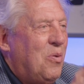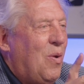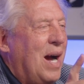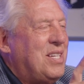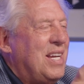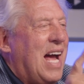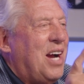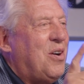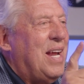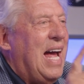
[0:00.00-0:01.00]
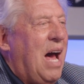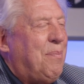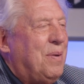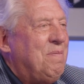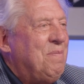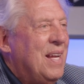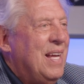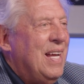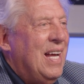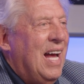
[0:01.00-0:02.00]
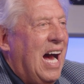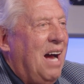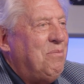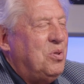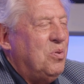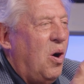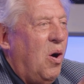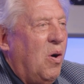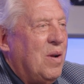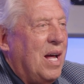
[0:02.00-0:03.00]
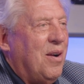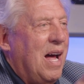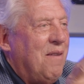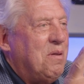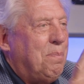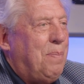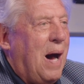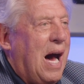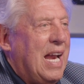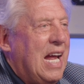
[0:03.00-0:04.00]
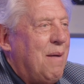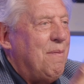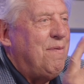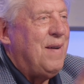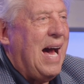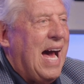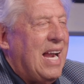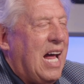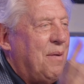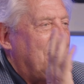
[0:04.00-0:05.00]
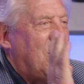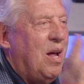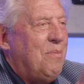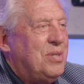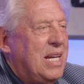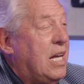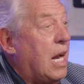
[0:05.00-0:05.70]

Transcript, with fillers: Why is it not going to happen? I'm too old. I don't have the body. I'm fat. I'm clumsy.